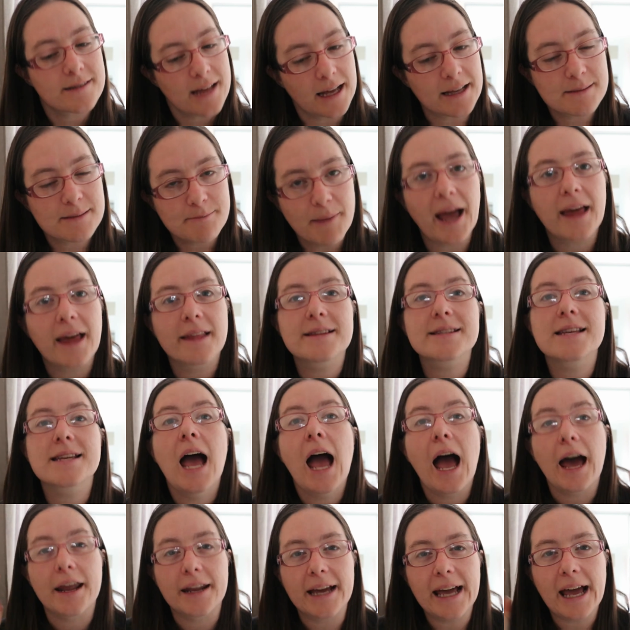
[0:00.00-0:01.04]
that's maths
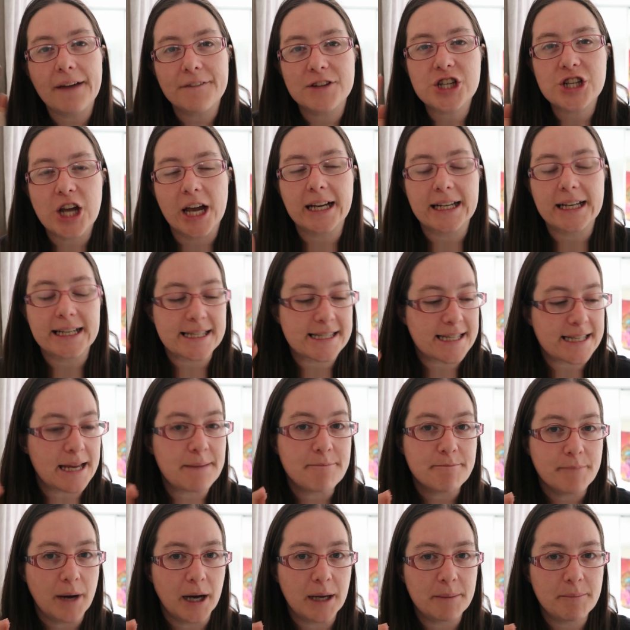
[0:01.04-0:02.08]
and I have a checklist
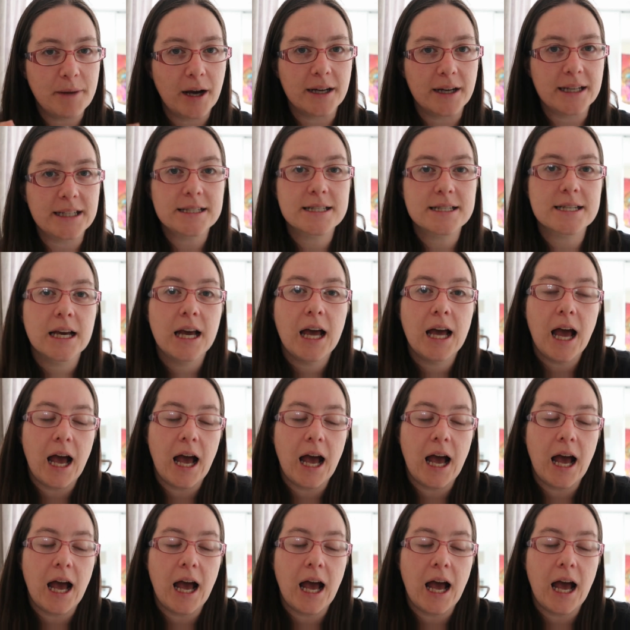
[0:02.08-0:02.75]
in my mind.